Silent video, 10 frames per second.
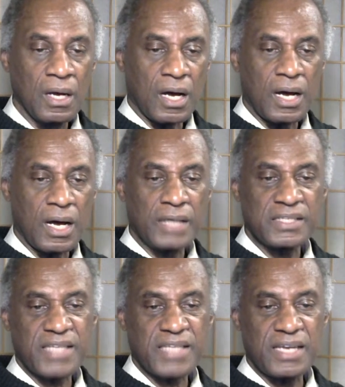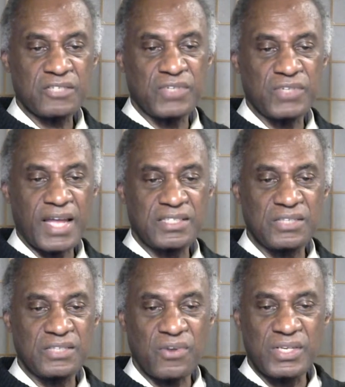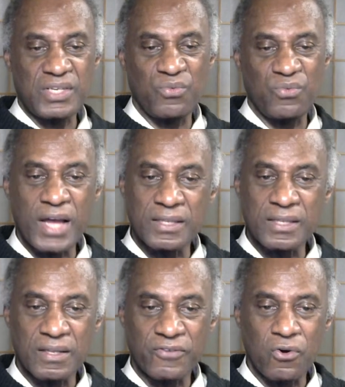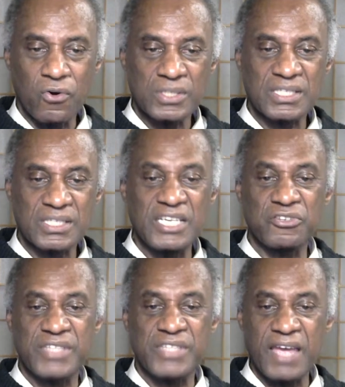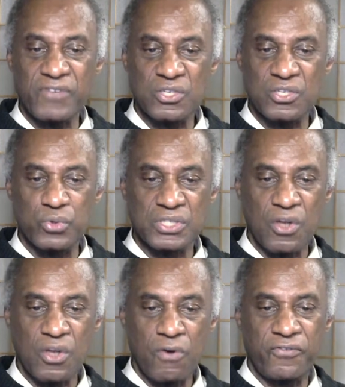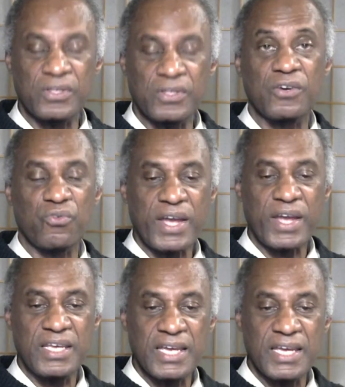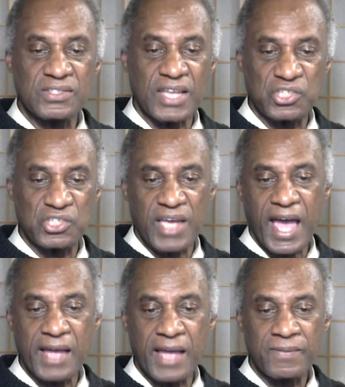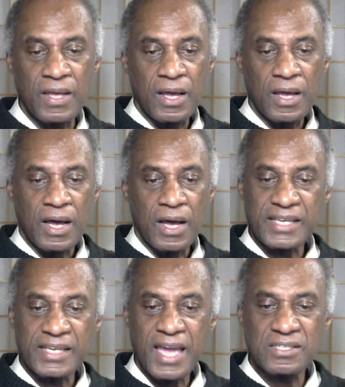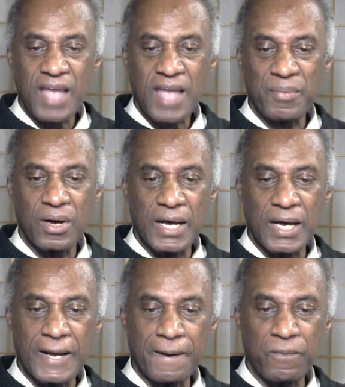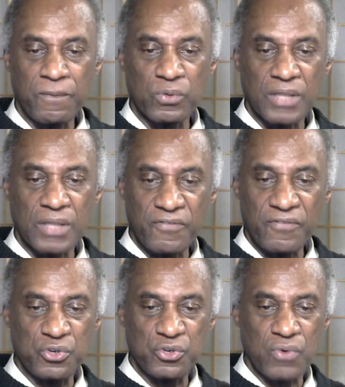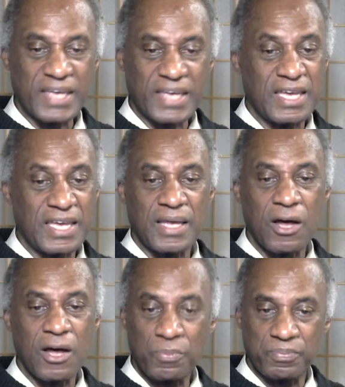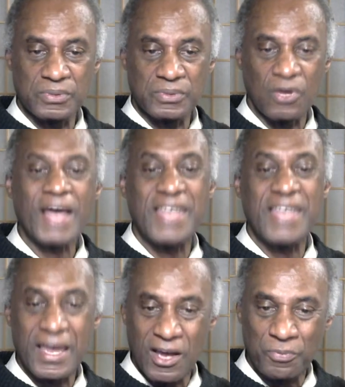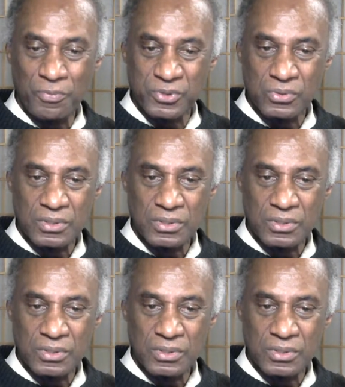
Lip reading: On this day in history, 1931, of course, Skeeter Davis, who is known for the great hits that she had. I Can't Stop Loving You. I Can't Help. No, I Can't Help You.